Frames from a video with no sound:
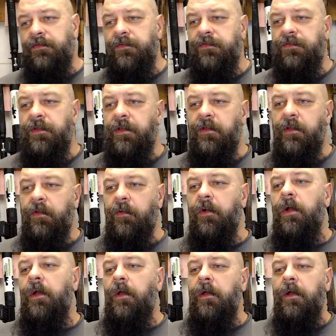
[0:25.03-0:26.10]
You just need to do
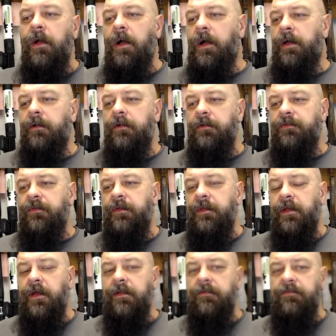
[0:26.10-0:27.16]
hundreds and
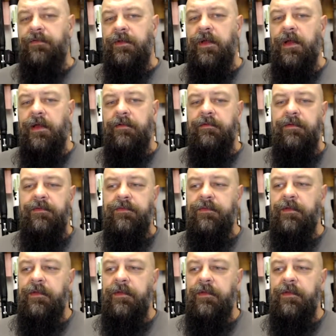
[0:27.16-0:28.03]
hundreds and hundreds,